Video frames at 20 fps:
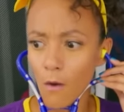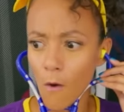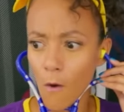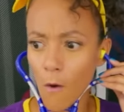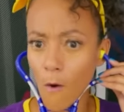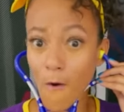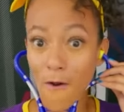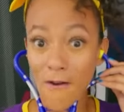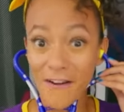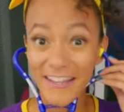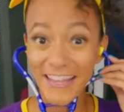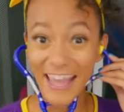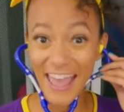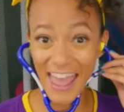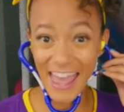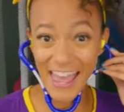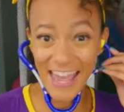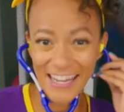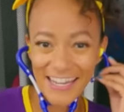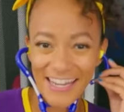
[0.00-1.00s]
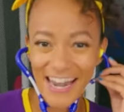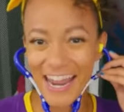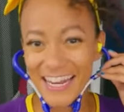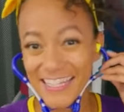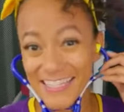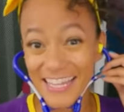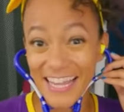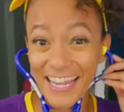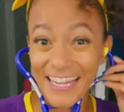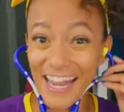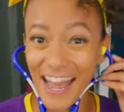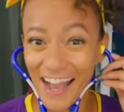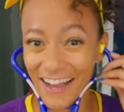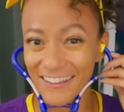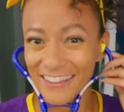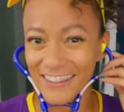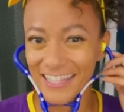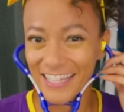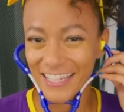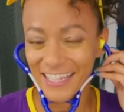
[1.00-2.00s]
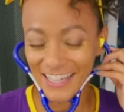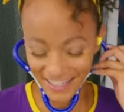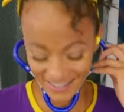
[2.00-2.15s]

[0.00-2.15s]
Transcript: Oh yeah, nice and healthy.